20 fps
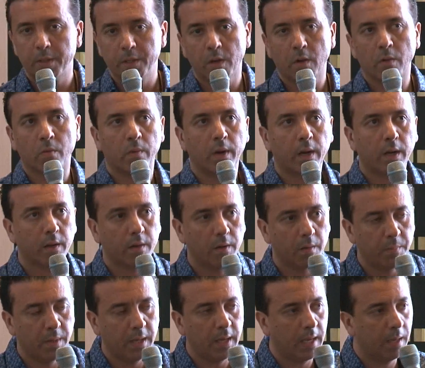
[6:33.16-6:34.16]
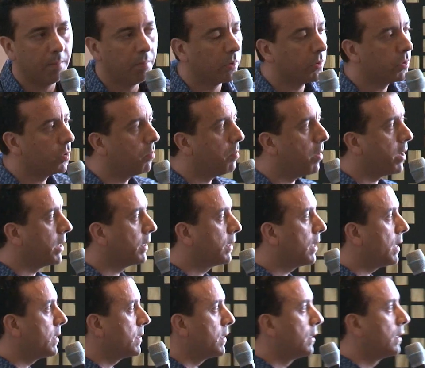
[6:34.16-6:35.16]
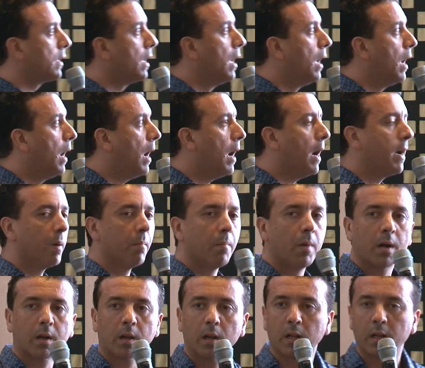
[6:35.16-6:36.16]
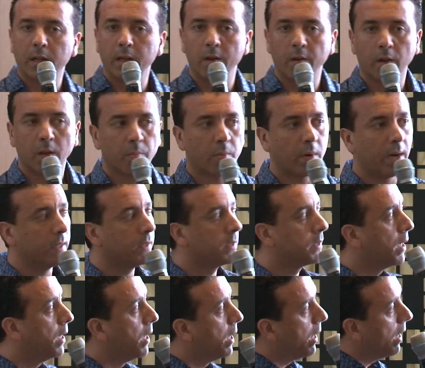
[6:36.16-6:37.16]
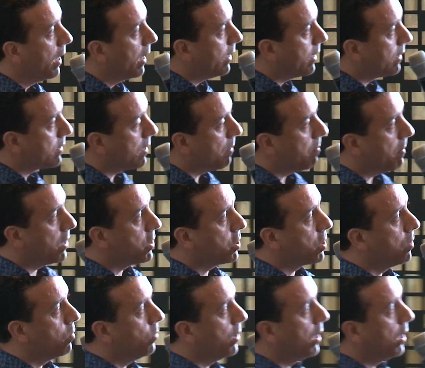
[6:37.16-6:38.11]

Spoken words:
medical record and be able to monetize it at a market clearing price. And as I mentioned,